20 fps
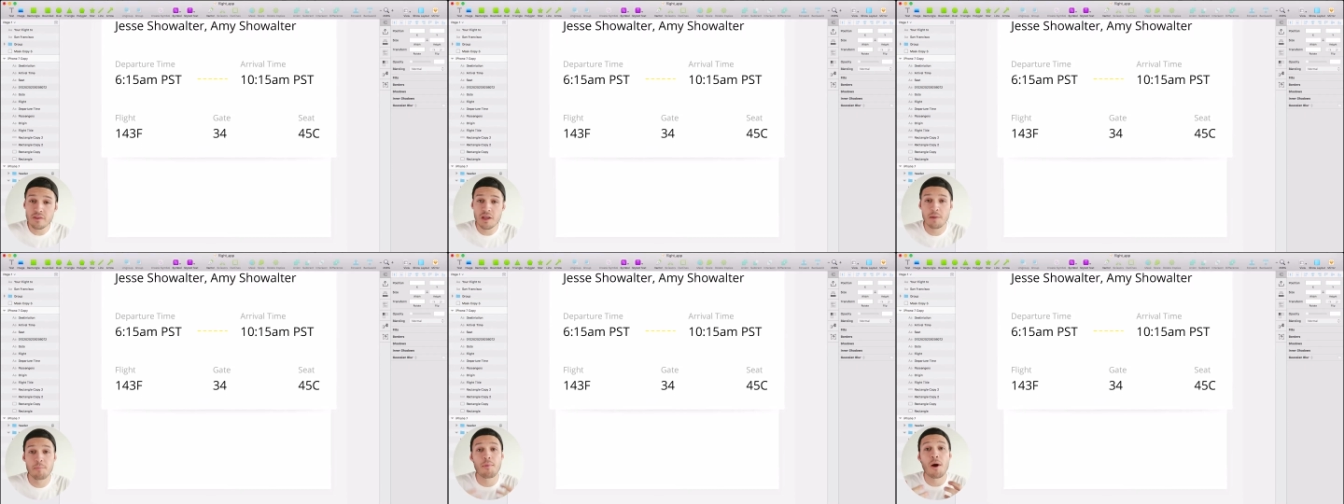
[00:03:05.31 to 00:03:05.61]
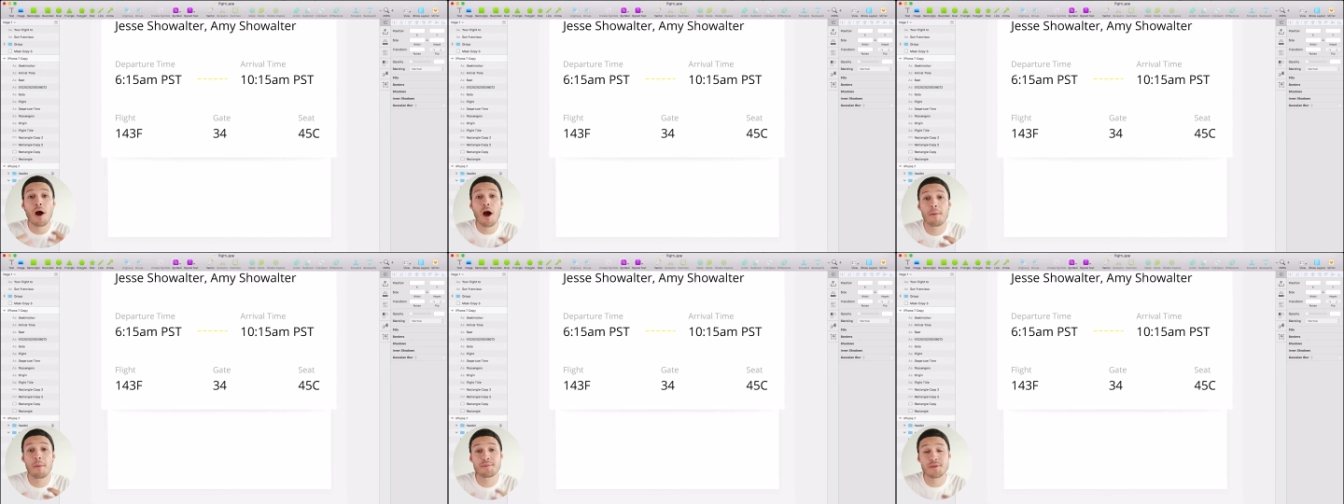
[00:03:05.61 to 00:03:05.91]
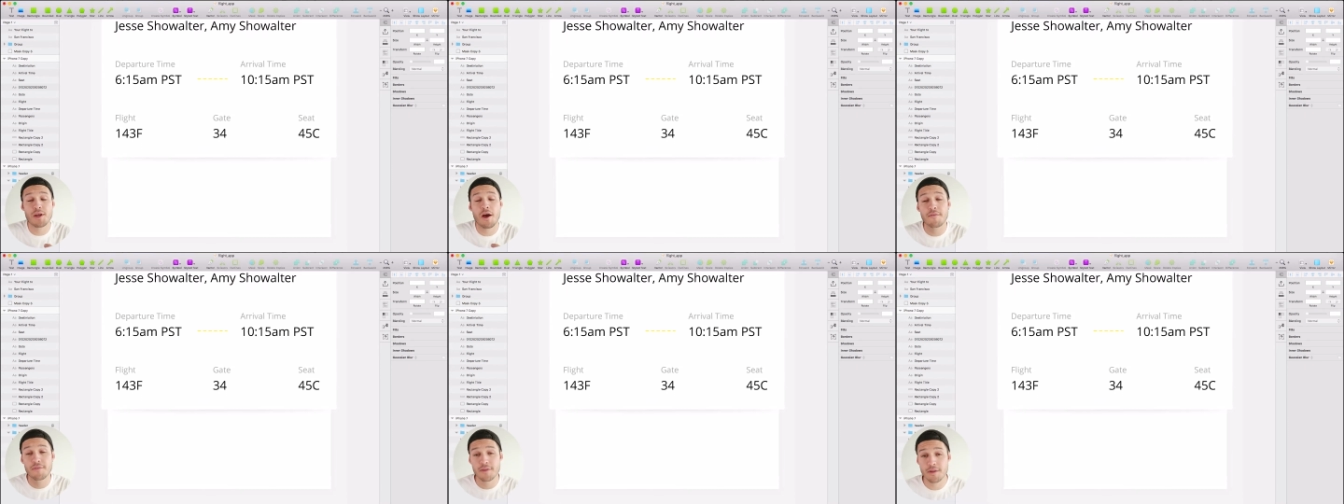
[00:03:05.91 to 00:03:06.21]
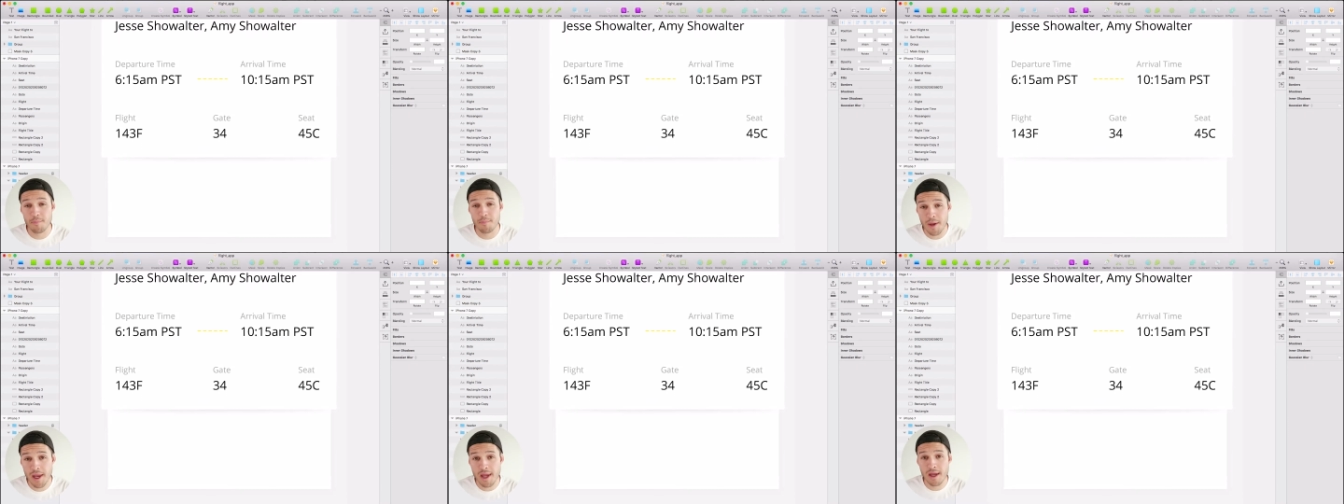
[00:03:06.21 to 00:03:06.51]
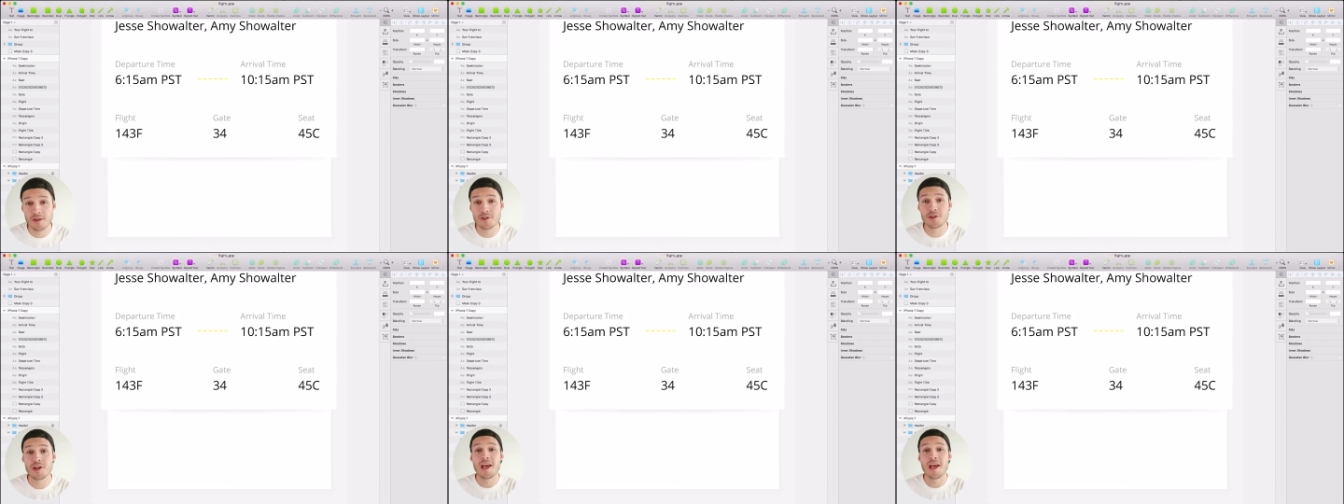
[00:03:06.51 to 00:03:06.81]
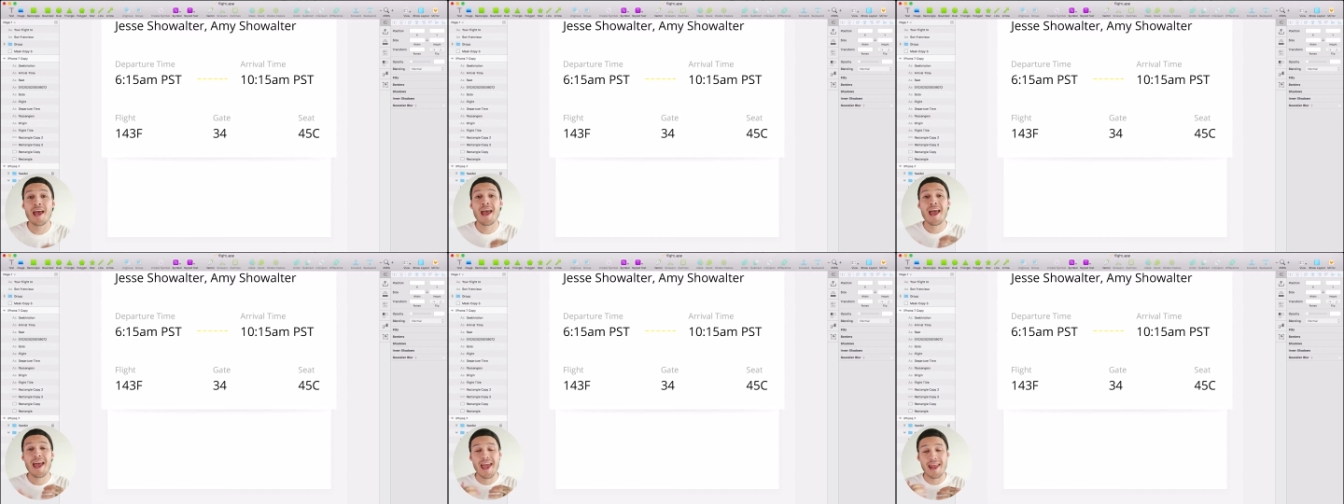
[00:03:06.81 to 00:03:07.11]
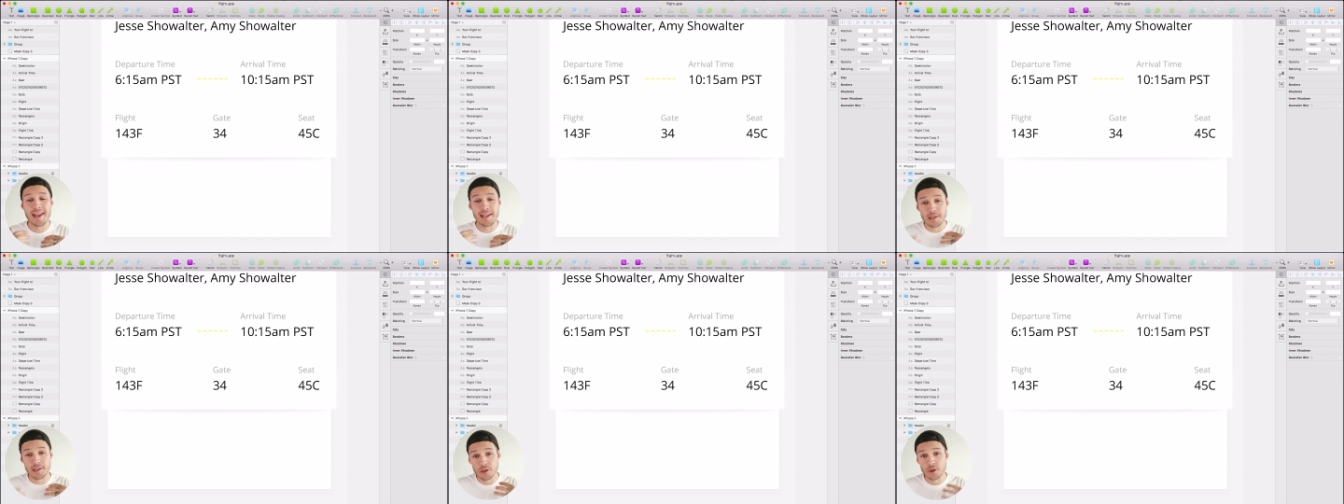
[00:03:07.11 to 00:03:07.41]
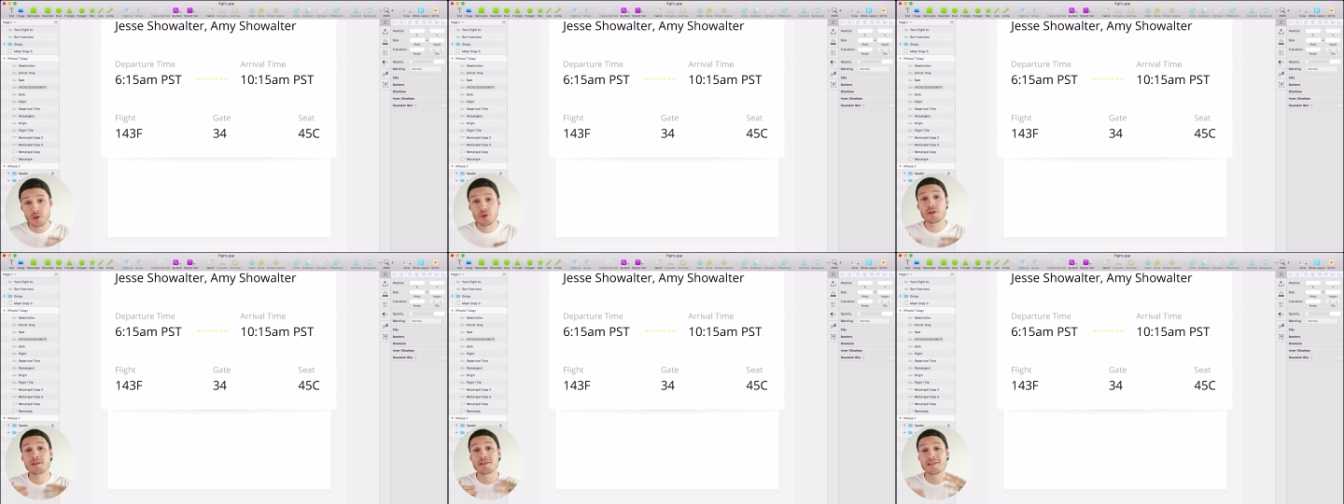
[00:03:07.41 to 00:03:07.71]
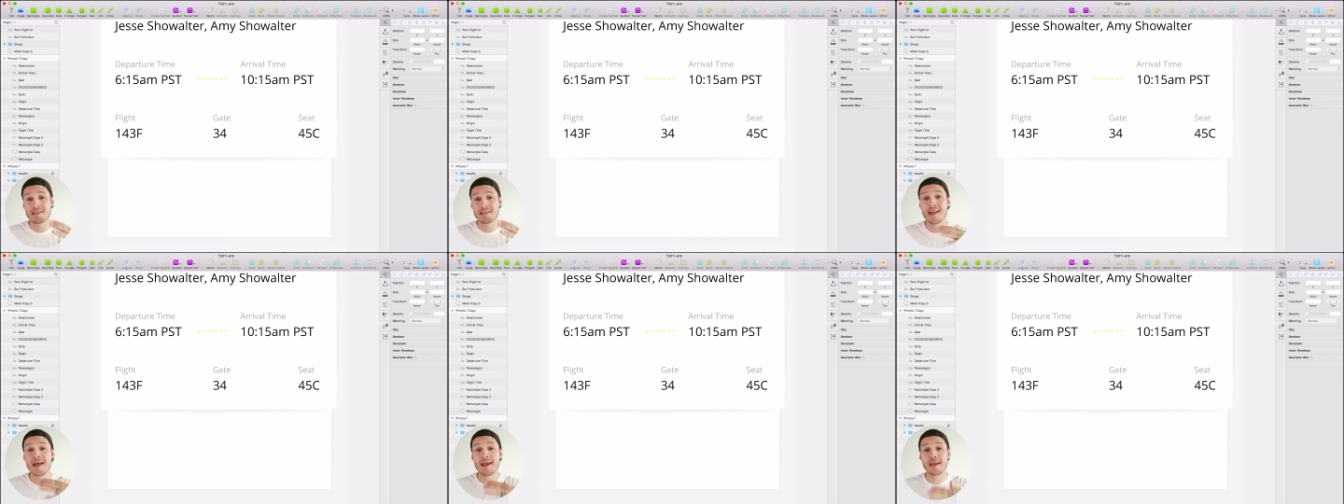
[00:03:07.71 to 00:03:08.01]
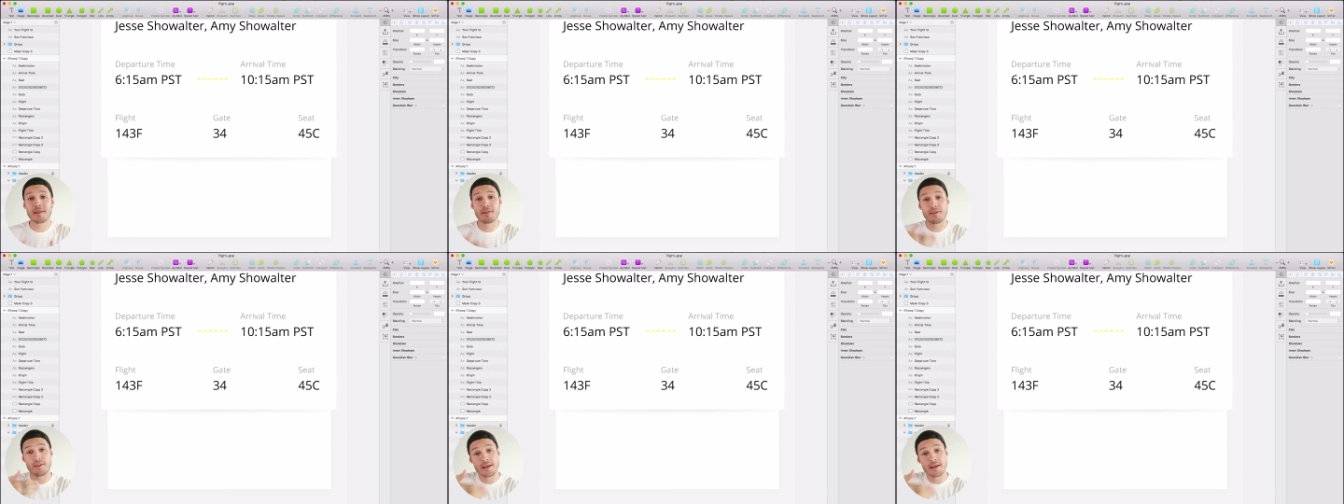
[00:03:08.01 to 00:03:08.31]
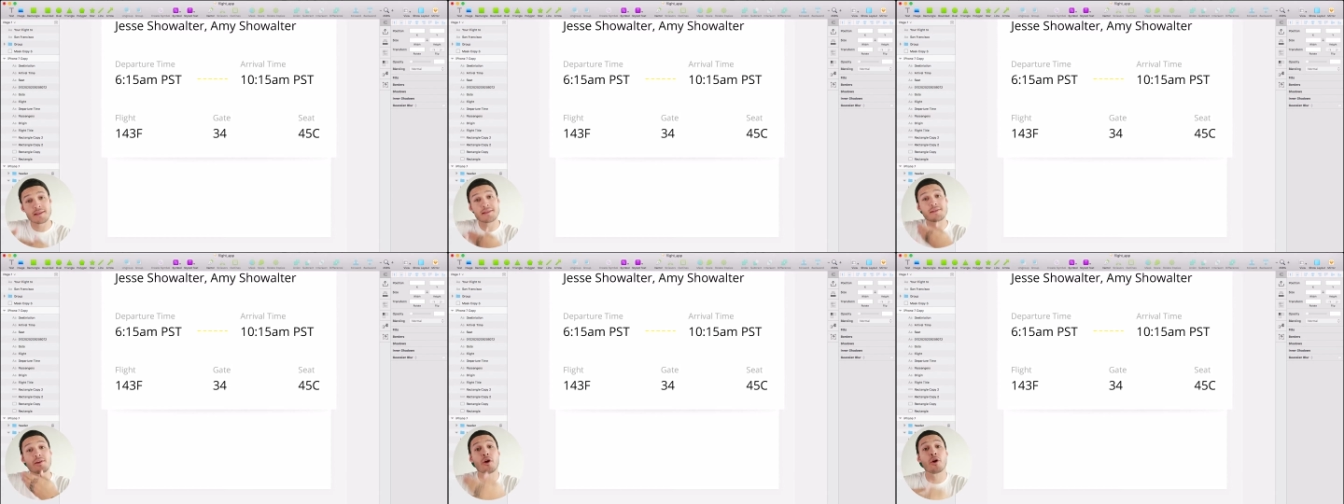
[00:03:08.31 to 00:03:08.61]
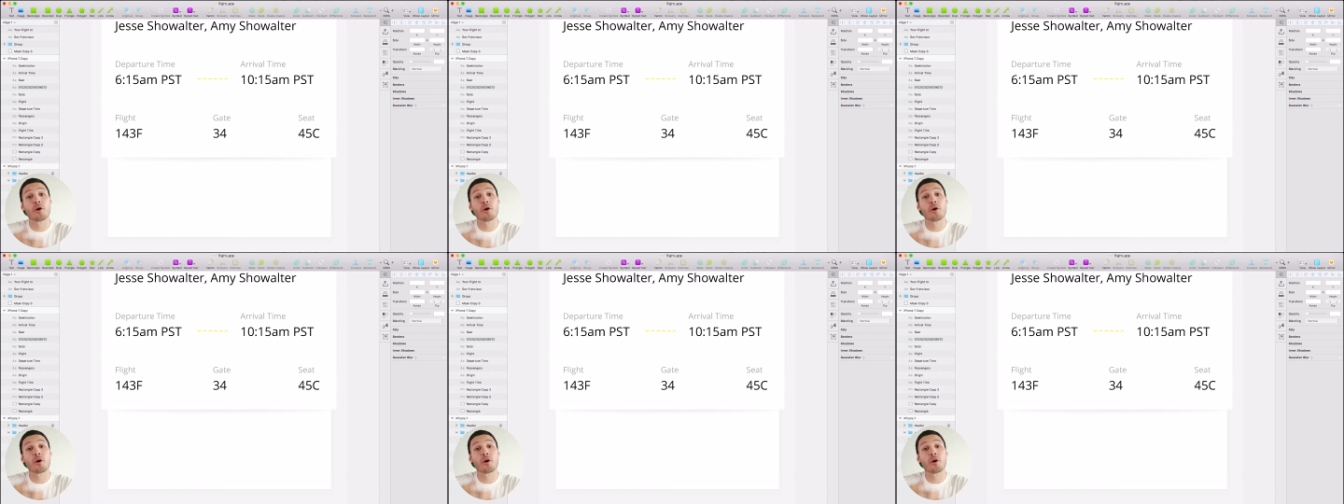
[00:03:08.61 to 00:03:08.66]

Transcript: It pops off of the page, and it looks like things